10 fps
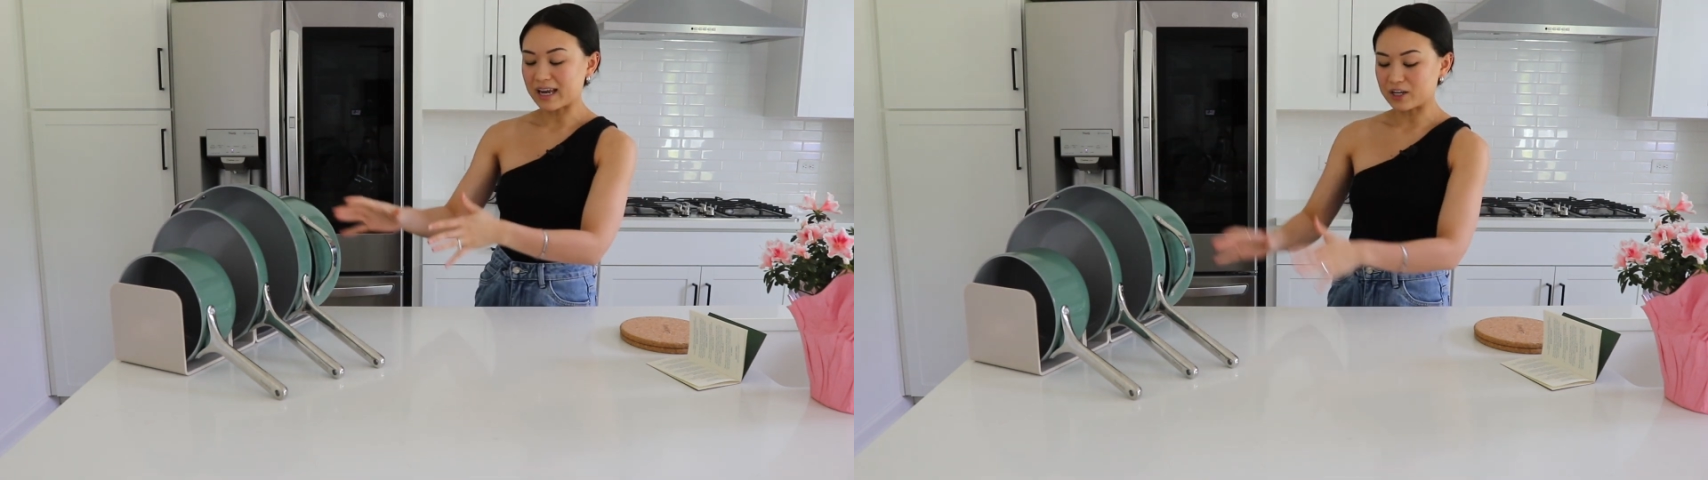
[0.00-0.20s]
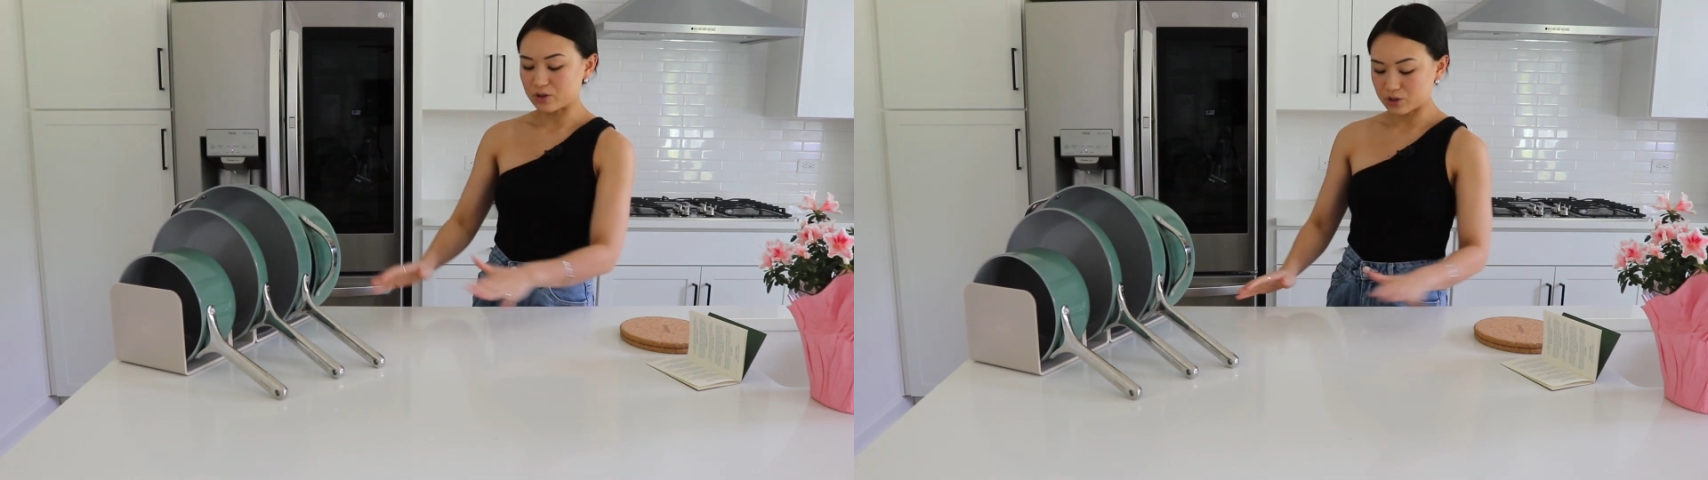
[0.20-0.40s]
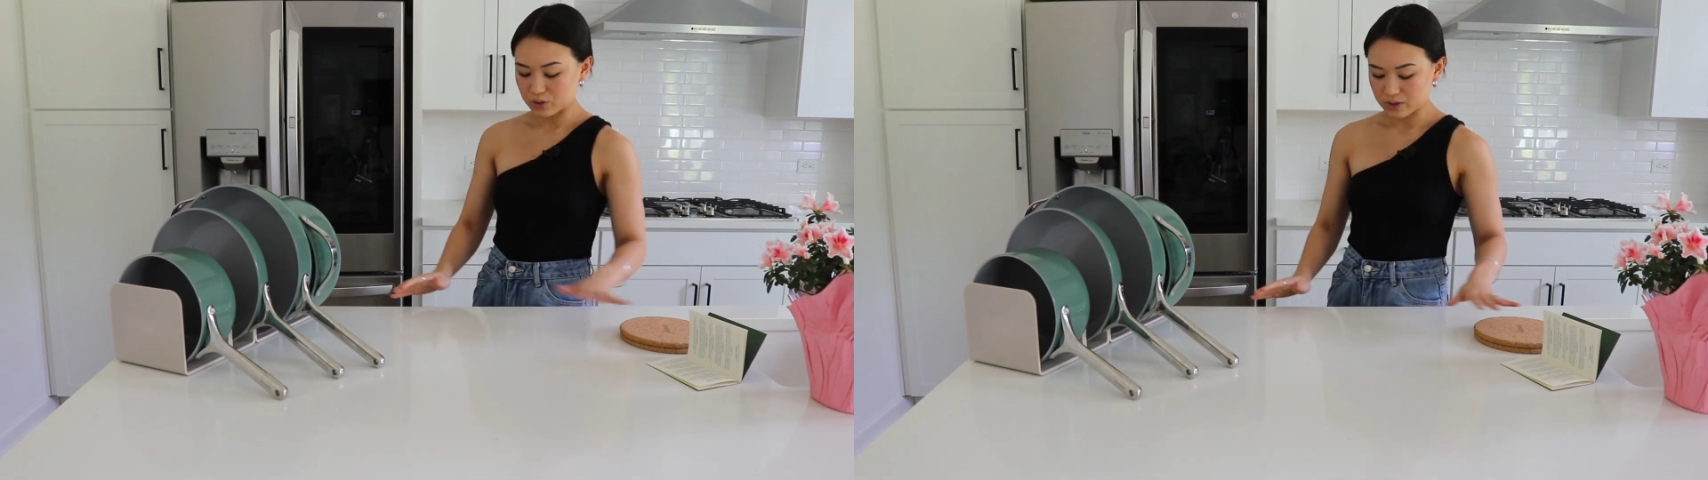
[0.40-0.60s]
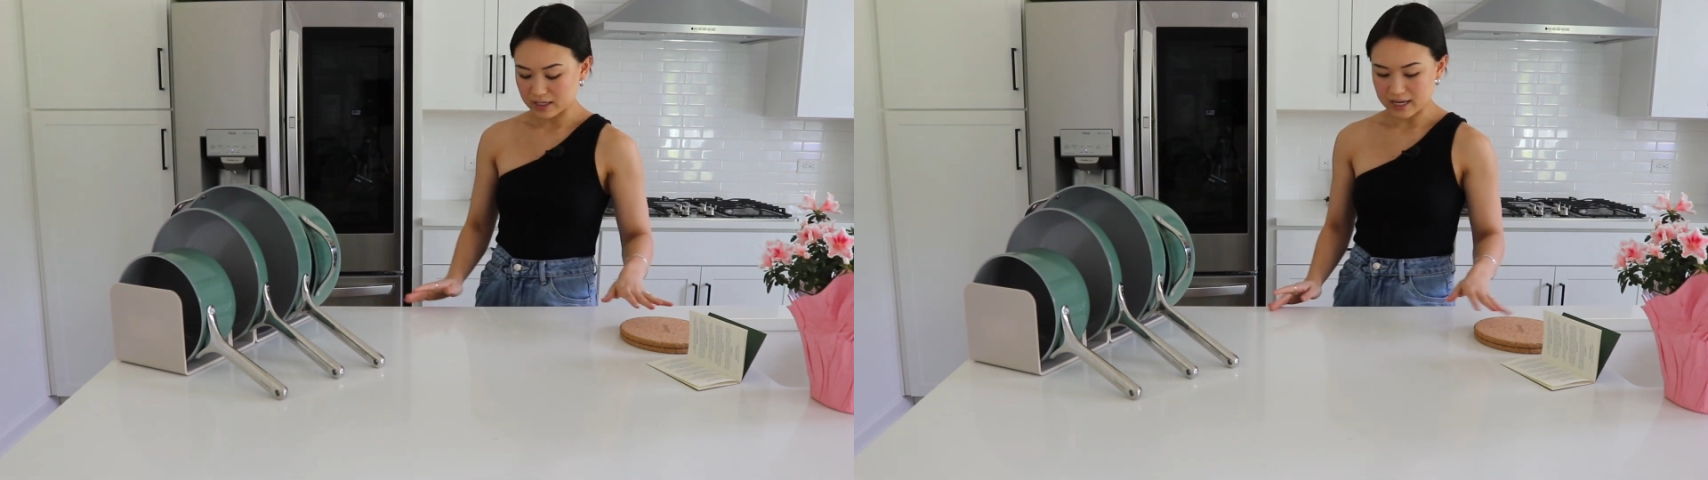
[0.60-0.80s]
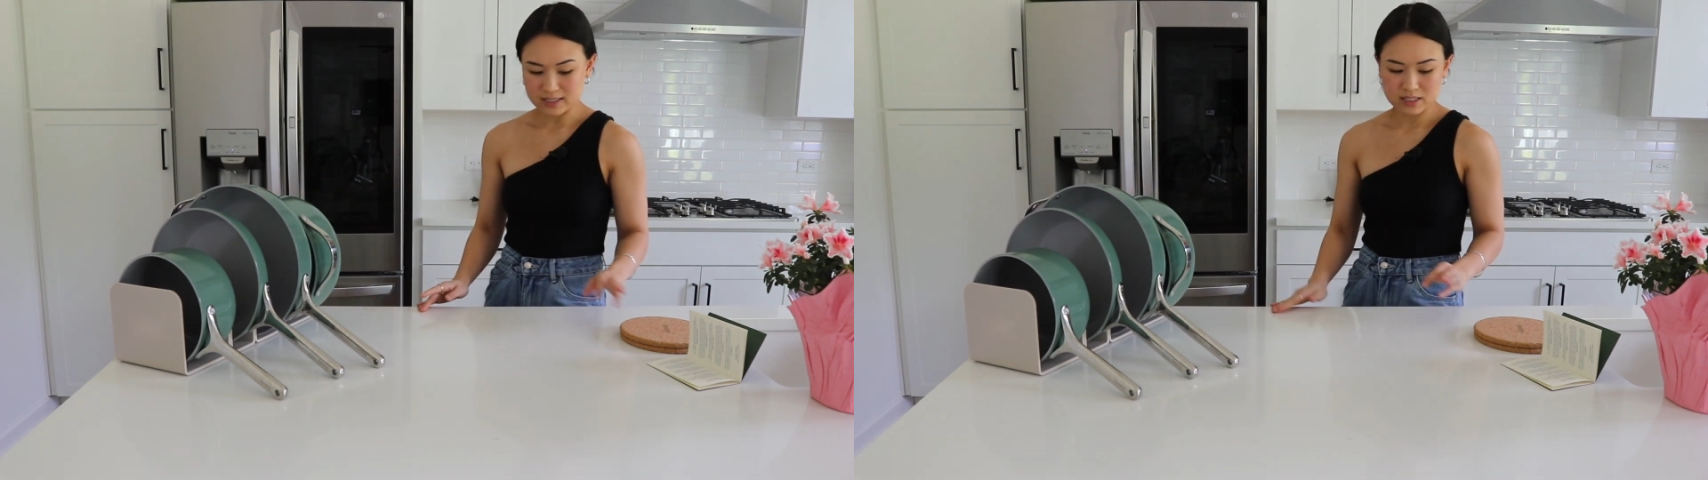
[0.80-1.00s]
and you do the
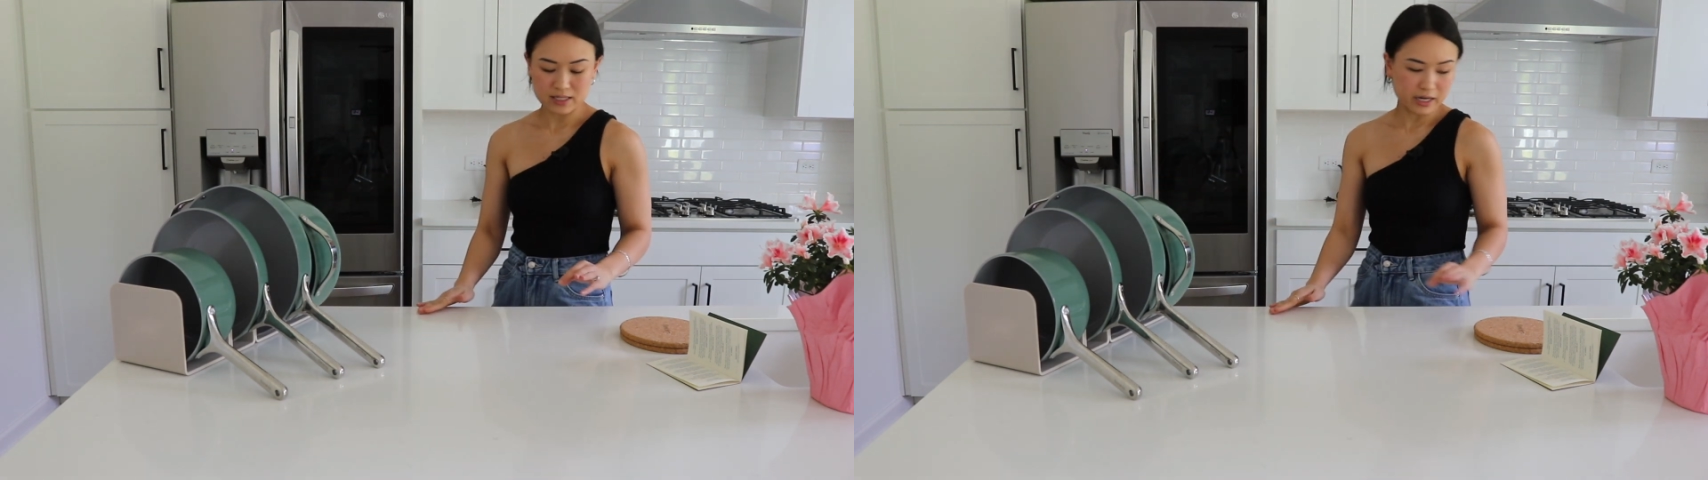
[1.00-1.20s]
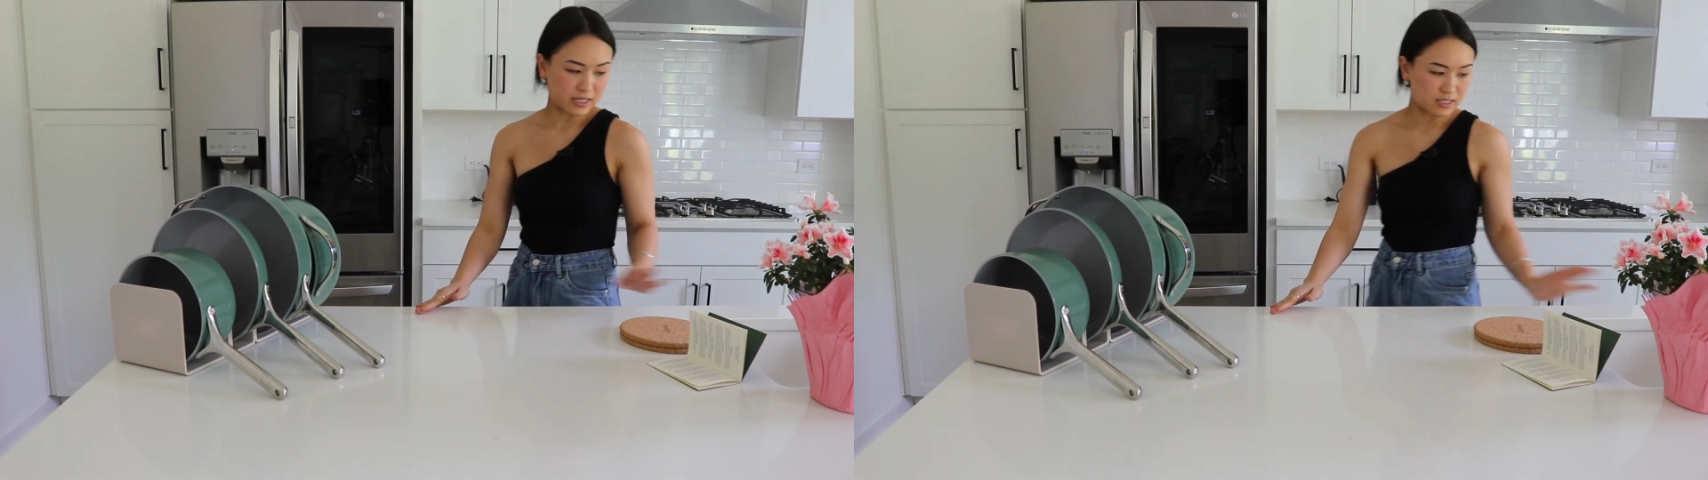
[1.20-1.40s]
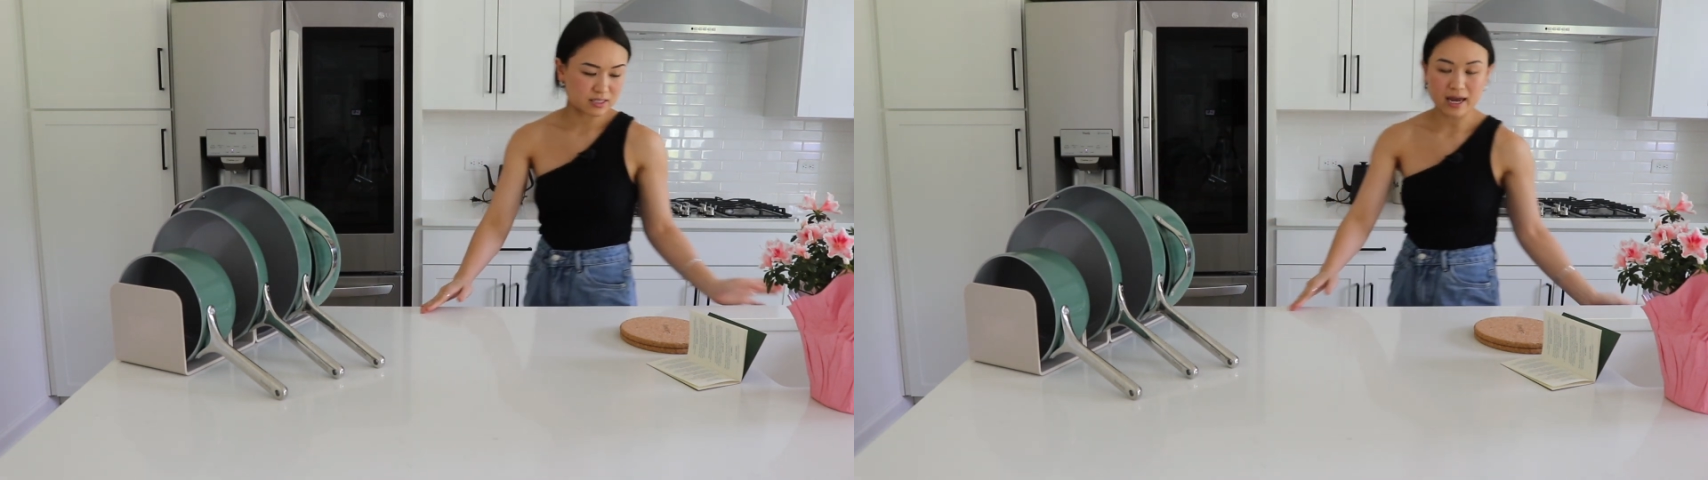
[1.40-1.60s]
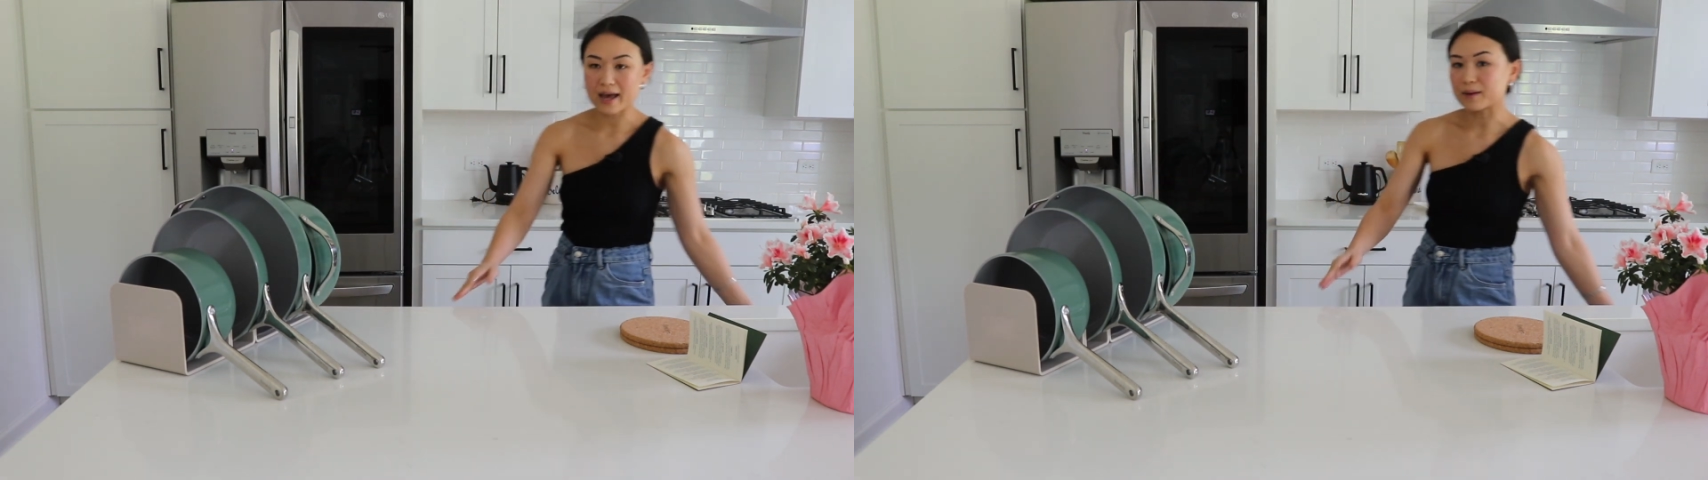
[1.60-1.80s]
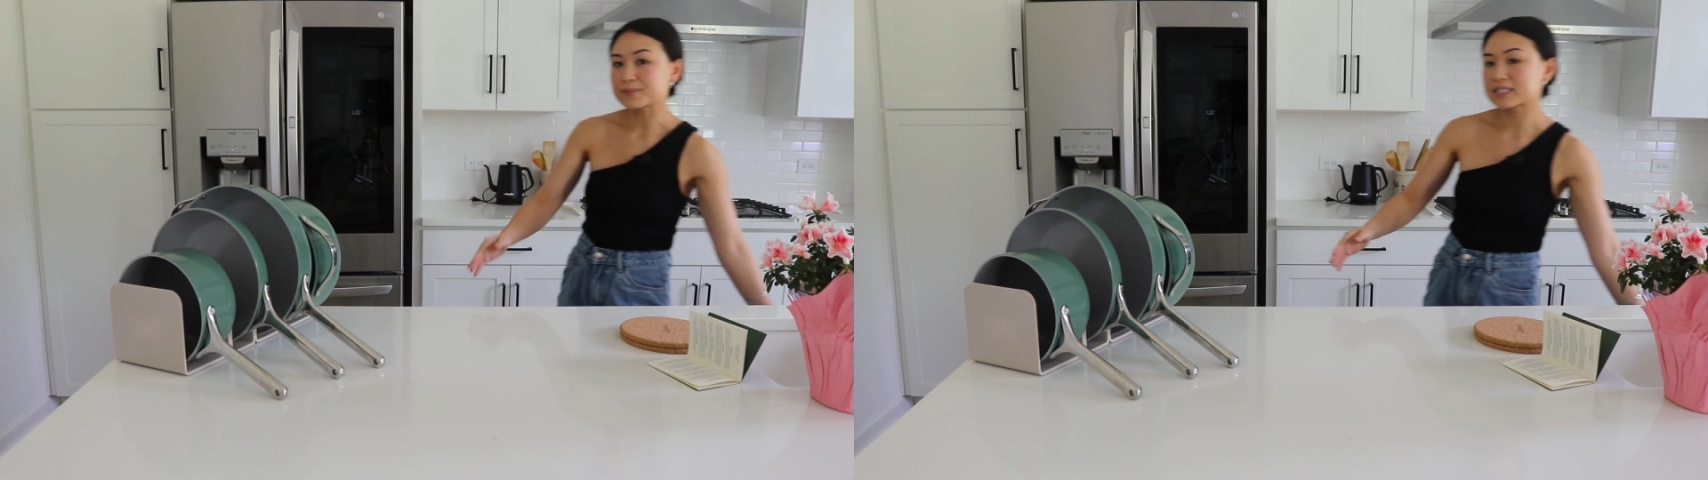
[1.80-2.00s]
necessary
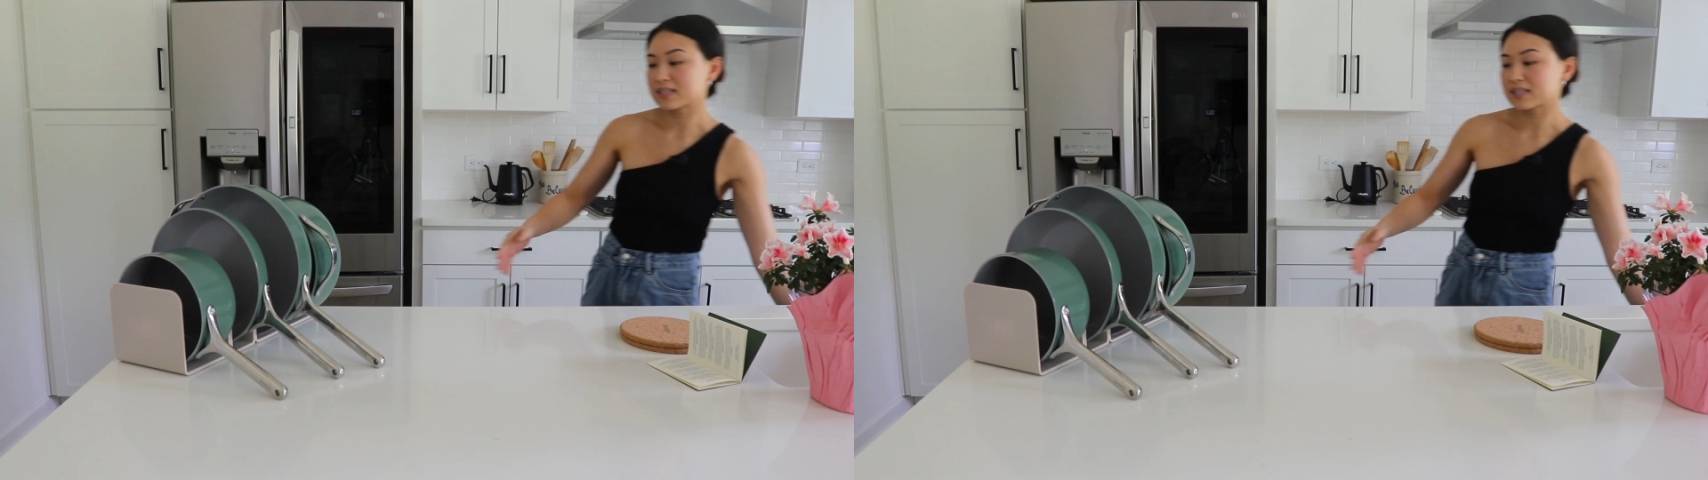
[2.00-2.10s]
steps,